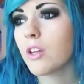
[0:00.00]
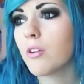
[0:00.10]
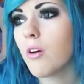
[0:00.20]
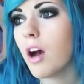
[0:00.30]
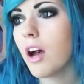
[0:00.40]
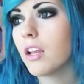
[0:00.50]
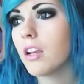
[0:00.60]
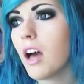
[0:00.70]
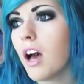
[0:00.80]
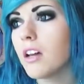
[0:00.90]
You
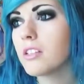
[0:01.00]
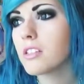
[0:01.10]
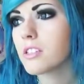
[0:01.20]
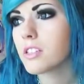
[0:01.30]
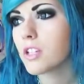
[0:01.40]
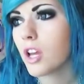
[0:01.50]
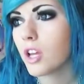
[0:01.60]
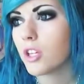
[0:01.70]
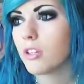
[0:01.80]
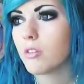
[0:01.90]
are lost,
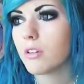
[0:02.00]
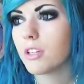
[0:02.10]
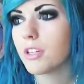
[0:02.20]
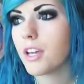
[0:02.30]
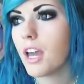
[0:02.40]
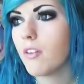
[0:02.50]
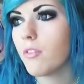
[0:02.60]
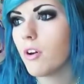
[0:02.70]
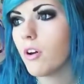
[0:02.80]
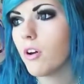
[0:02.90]
you can
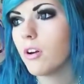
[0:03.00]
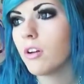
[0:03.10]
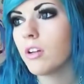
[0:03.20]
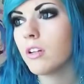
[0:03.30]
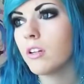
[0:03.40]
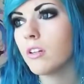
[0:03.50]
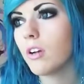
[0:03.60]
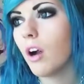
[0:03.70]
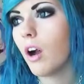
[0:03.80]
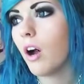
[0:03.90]
never
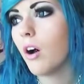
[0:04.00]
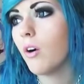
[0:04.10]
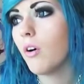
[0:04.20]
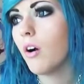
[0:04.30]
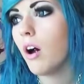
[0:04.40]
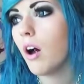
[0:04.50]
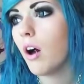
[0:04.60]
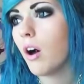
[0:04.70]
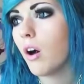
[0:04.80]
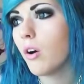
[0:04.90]
go
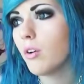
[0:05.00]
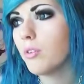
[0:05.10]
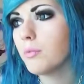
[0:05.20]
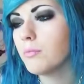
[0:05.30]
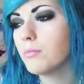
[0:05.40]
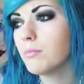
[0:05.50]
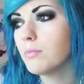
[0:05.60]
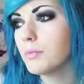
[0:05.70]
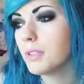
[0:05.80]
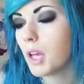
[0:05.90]

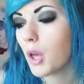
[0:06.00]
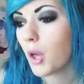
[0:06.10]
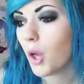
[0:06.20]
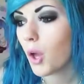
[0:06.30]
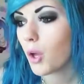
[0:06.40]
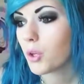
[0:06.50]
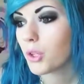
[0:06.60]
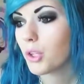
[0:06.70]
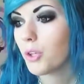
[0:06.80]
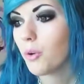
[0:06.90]
home.
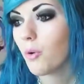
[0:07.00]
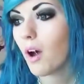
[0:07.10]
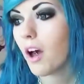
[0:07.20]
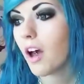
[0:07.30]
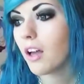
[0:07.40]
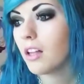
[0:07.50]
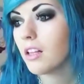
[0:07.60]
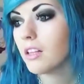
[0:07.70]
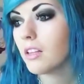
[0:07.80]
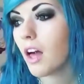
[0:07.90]
You are
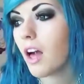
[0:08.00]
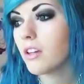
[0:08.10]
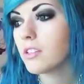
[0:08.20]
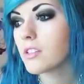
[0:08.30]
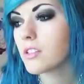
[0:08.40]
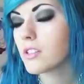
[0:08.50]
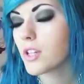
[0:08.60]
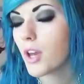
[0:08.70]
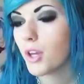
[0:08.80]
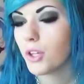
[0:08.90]

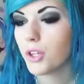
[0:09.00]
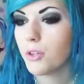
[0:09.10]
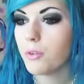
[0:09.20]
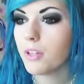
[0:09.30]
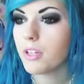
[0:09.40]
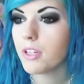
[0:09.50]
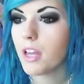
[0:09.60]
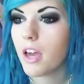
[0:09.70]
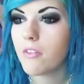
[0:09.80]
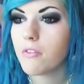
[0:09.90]
lost, you can
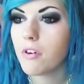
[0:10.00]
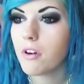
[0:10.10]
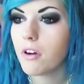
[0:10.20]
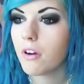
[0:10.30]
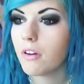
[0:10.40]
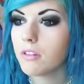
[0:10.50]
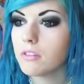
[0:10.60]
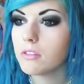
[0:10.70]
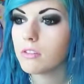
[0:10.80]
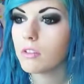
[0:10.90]

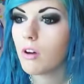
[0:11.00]
never